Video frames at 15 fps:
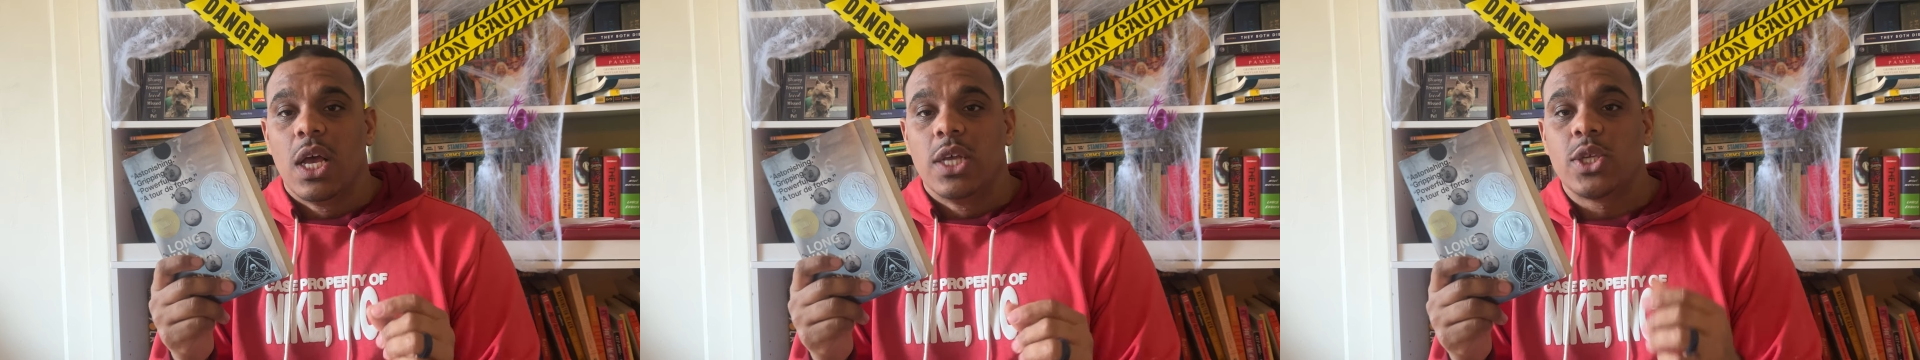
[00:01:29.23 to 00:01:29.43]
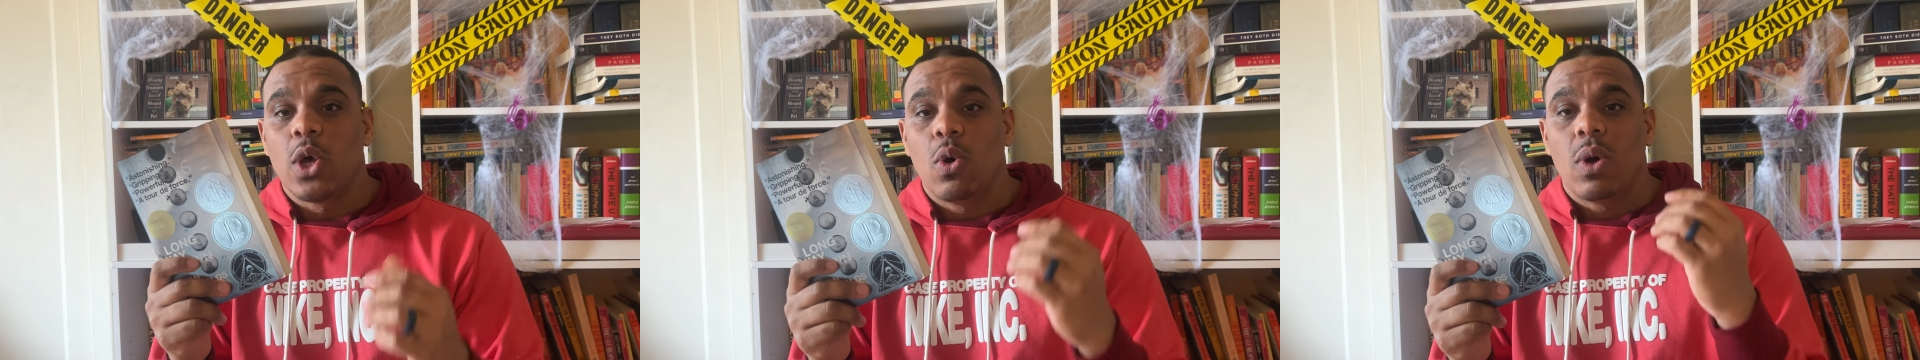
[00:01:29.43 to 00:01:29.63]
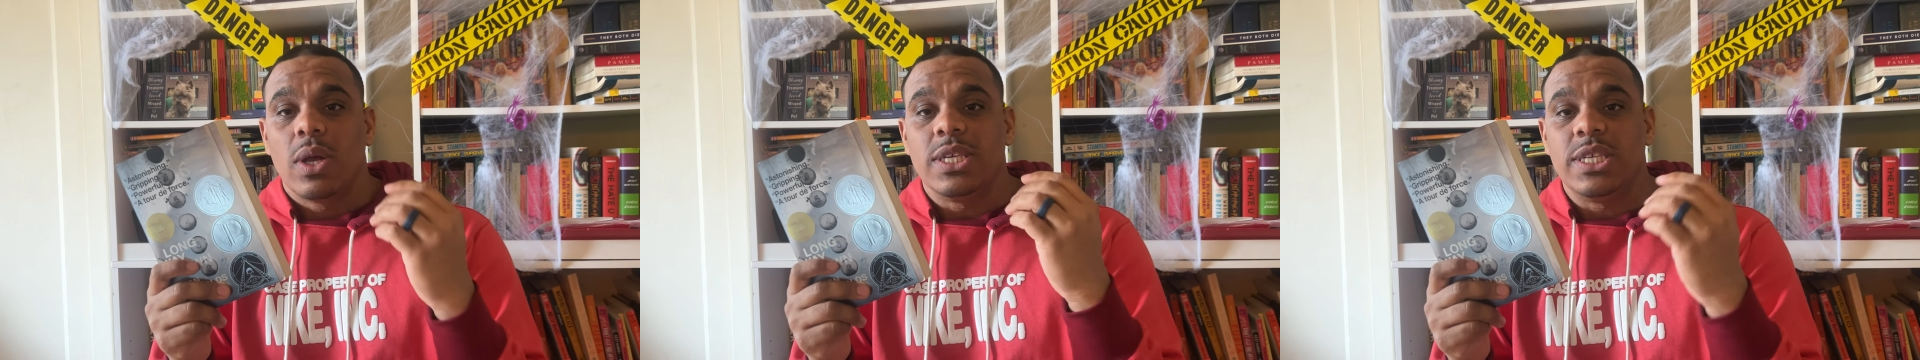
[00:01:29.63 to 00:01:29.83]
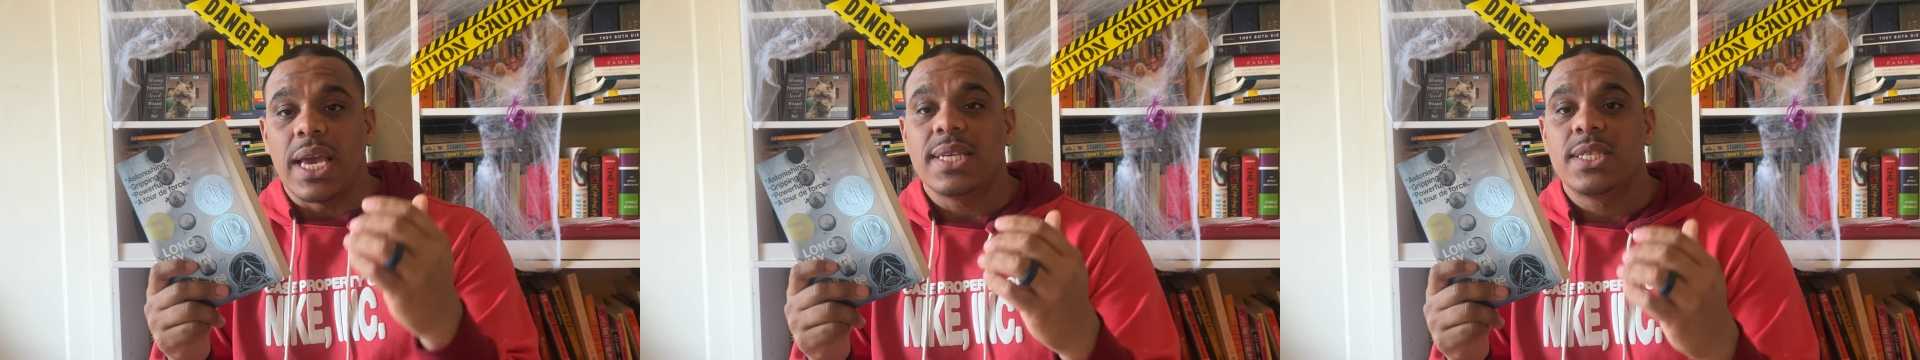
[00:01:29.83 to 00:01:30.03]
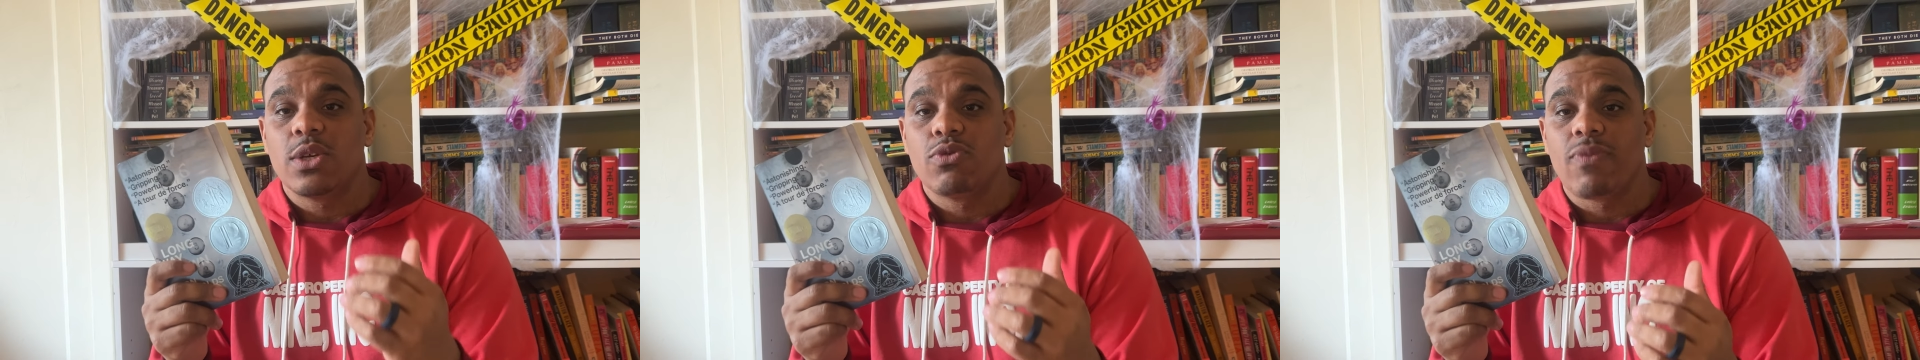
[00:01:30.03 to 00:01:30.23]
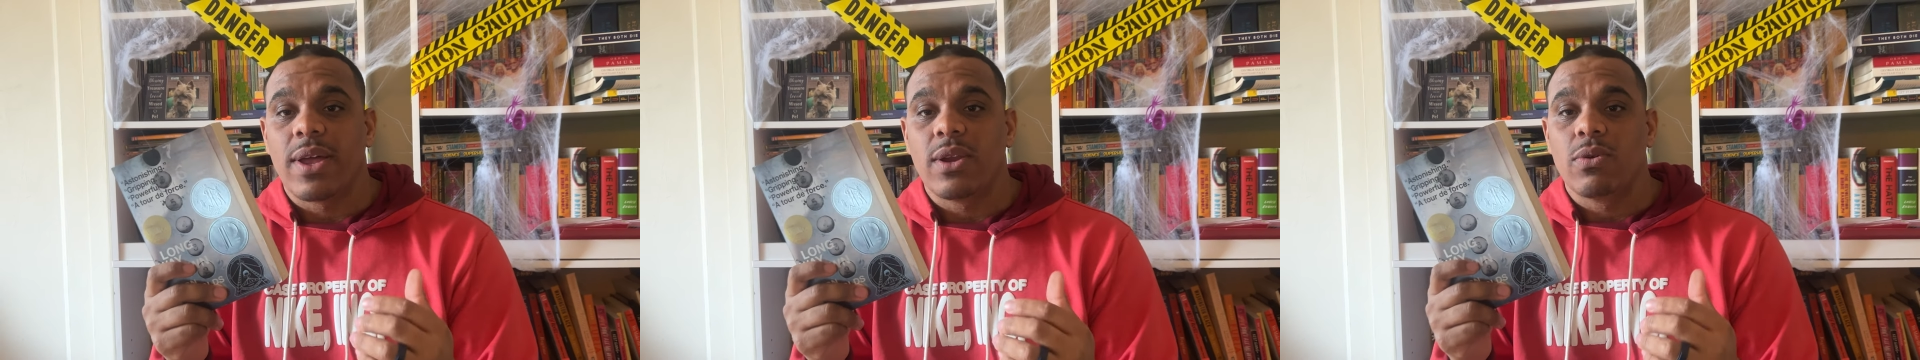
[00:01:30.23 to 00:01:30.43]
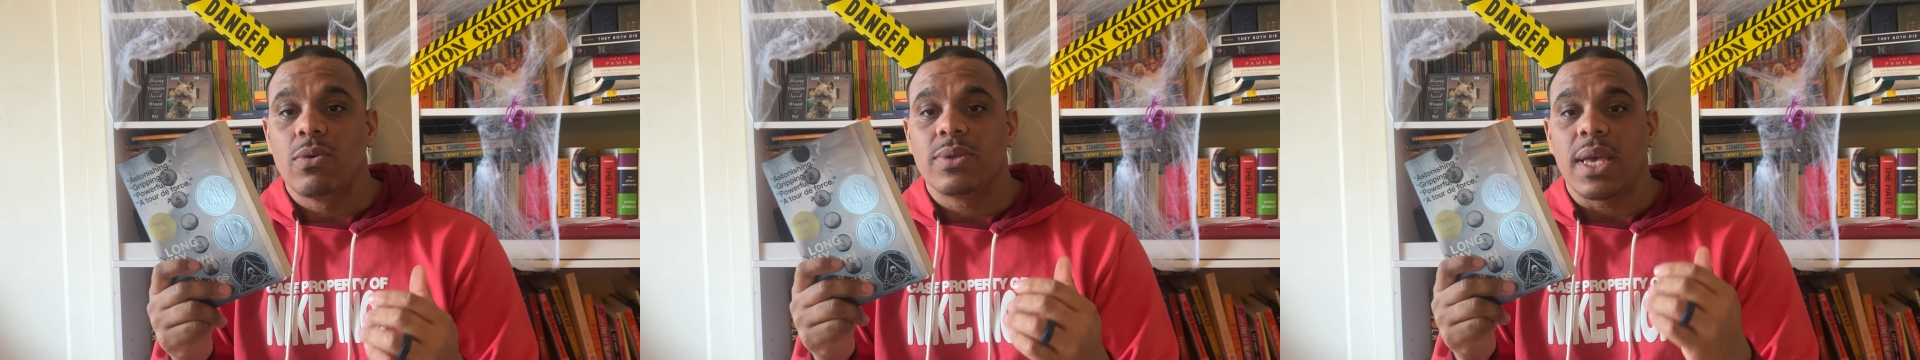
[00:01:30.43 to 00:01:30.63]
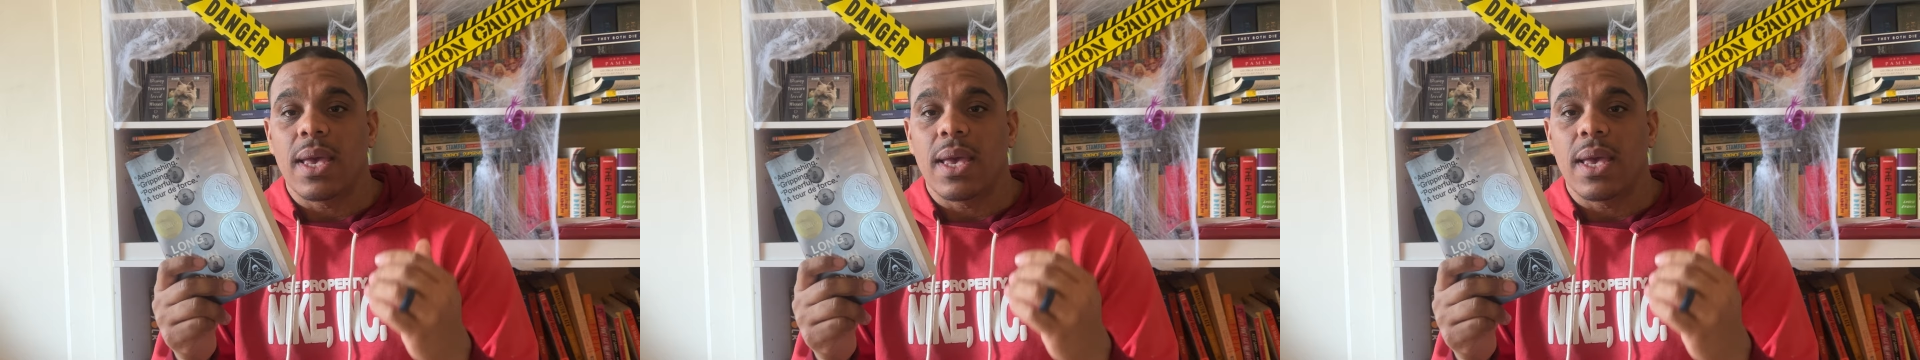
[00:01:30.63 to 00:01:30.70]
So Jason Reynolds